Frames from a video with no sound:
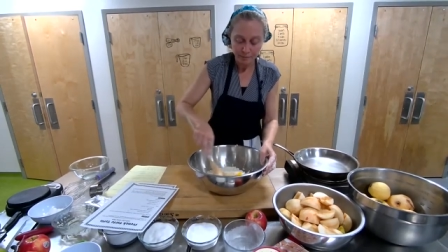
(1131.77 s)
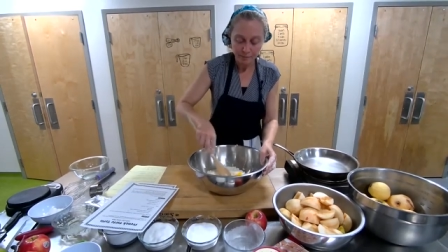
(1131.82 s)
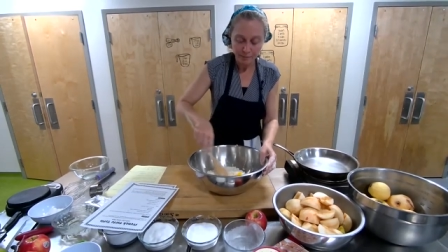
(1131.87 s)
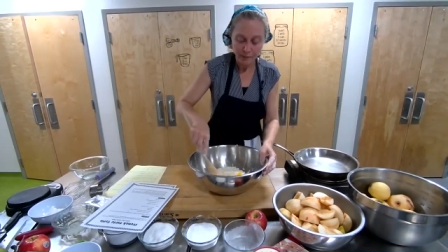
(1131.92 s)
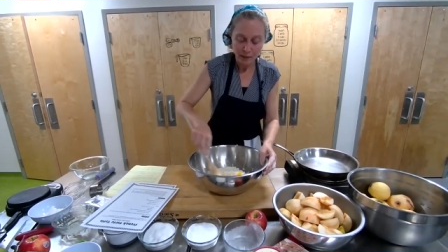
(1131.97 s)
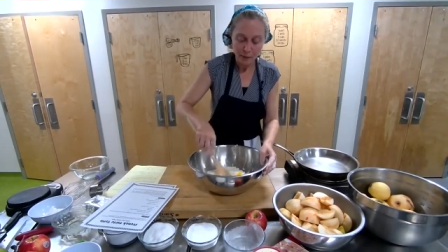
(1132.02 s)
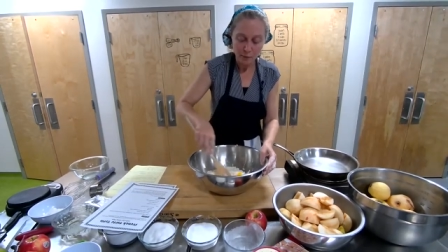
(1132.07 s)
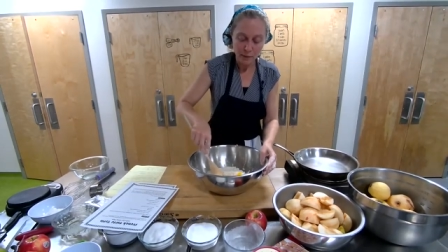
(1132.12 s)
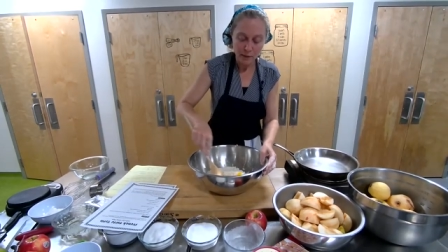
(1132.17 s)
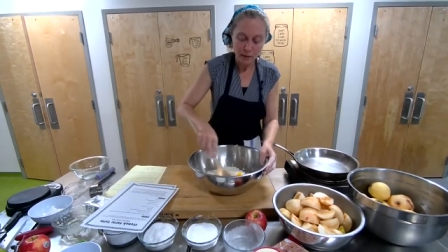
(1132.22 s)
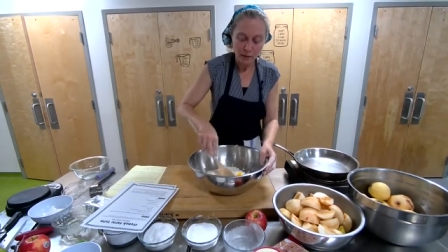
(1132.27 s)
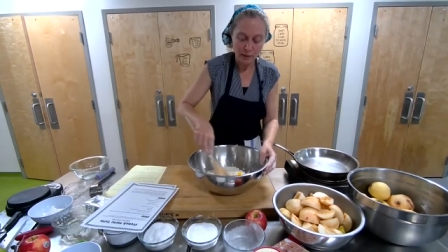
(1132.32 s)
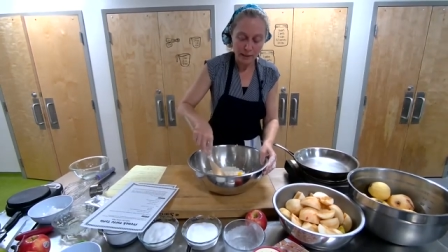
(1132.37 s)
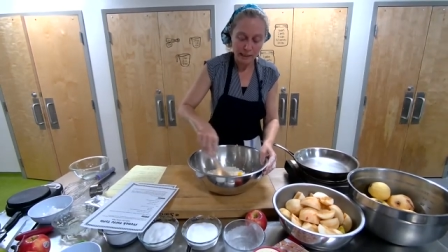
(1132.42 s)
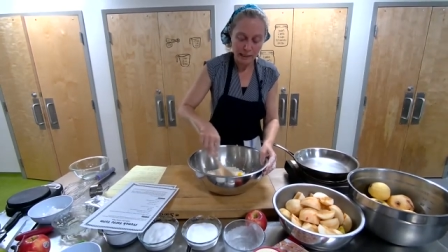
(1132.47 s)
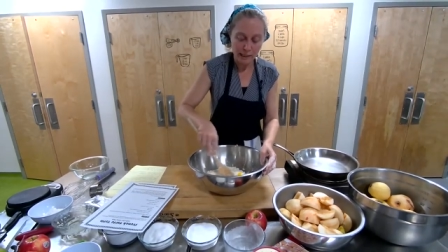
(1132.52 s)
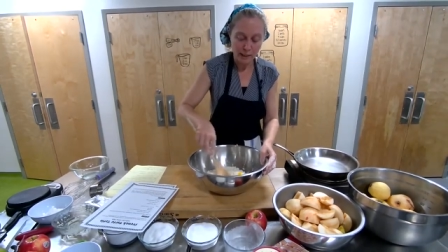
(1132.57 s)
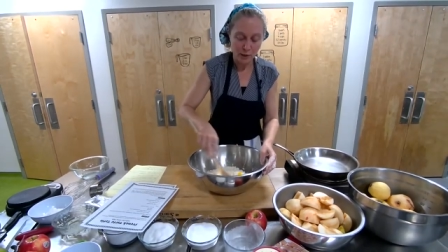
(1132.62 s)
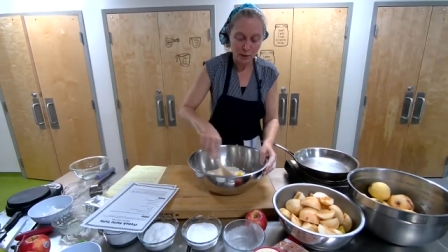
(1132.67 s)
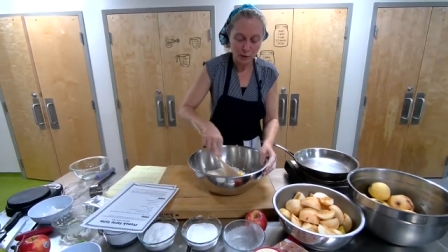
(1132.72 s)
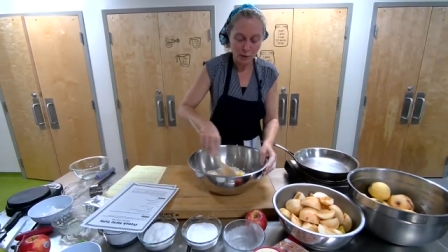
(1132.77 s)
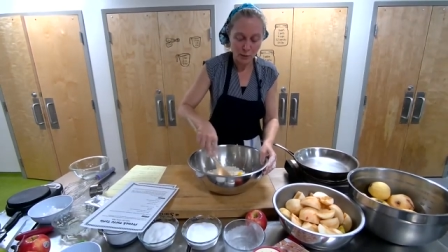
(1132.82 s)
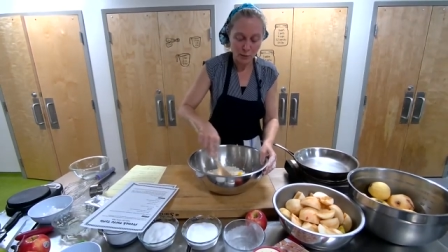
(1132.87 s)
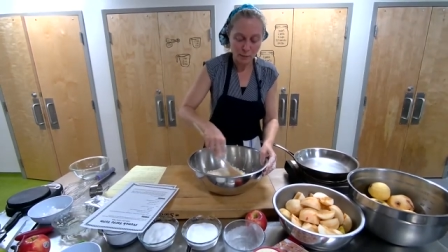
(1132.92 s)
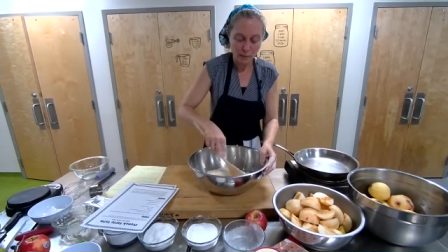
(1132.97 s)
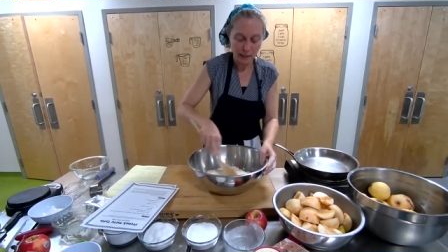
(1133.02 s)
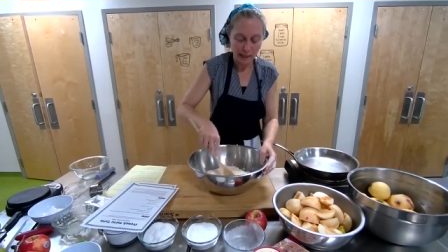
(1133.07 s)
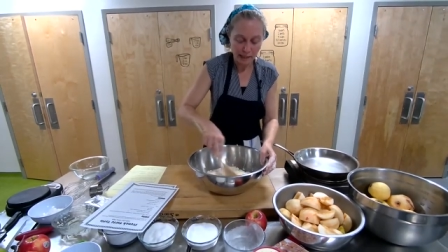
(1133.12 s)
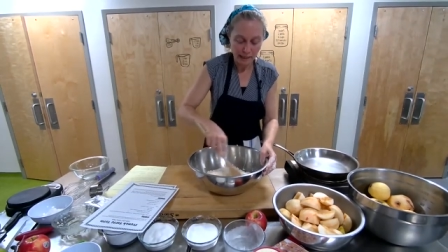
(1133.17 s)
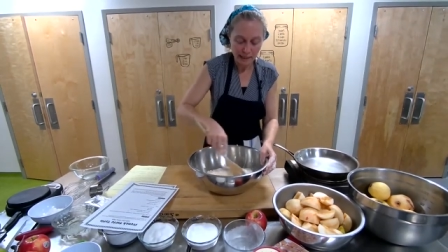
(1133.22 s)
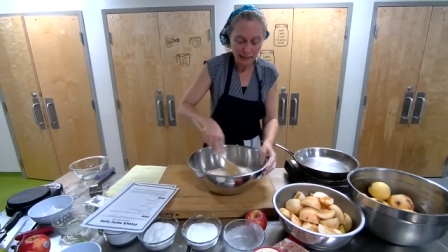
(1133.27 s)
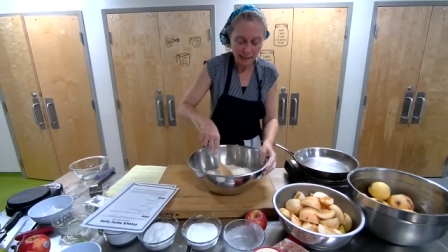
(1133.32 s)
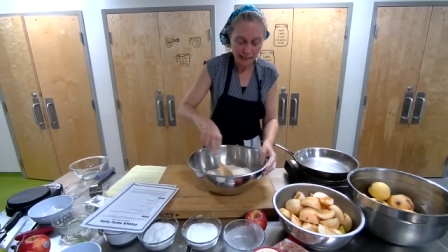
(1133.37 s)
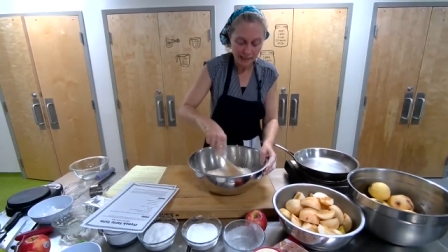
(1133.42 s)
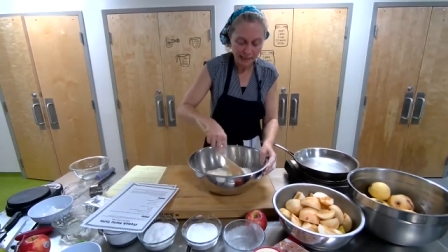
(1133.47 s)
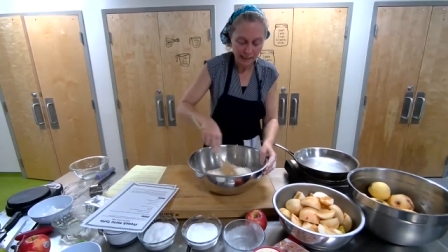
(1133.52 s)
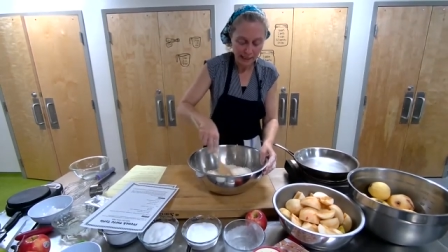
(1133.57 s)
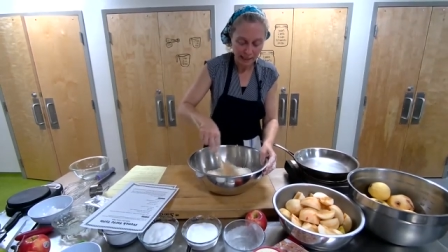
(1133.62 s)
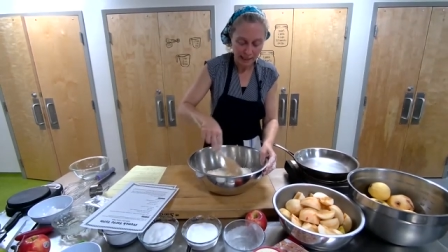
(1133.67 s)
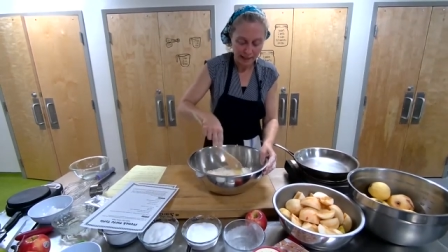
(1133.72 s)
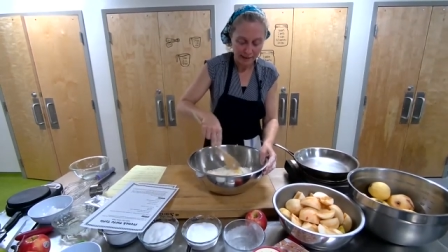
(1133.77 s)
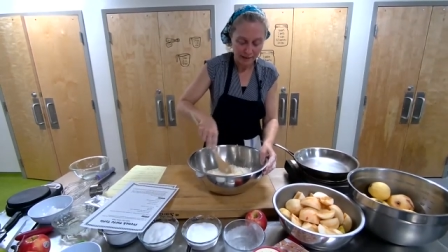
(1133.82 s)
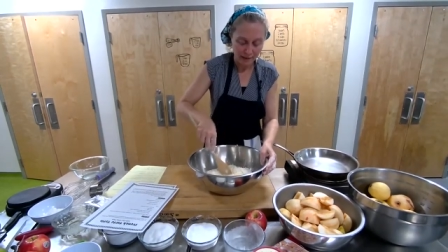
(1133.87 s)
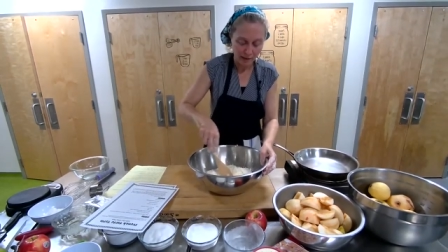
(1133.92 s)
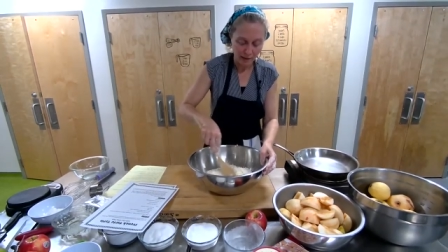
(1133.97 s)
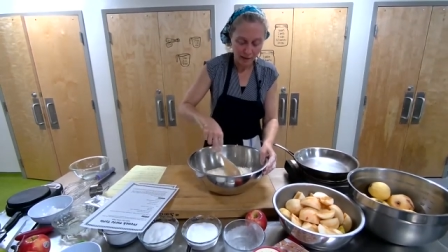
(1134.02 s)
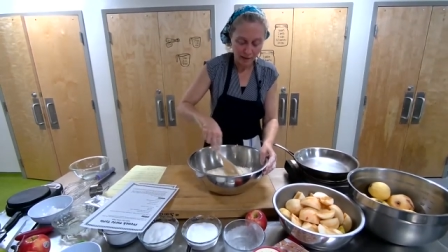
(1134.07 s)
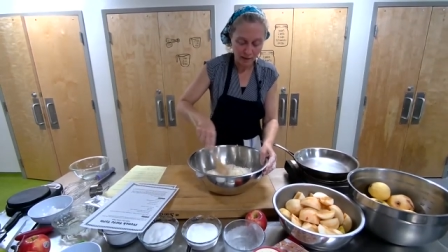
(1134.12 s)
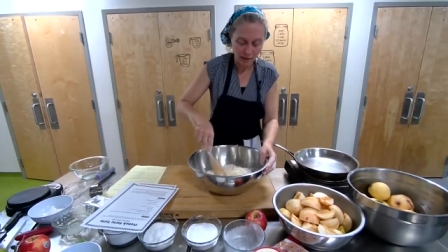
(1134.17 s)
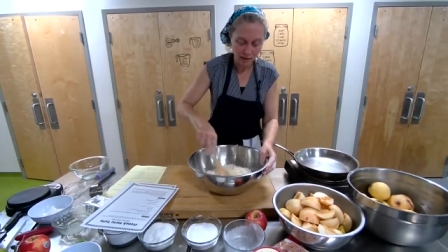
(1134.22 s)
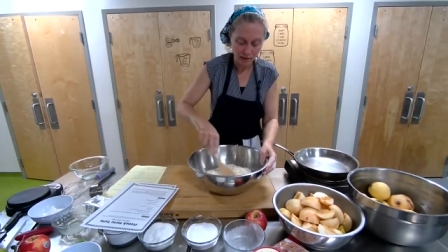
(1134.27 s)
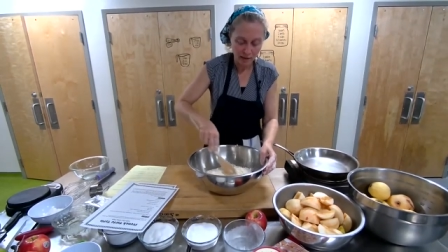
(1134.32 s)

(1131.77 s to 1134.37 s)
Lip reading: And we're going to blend these together.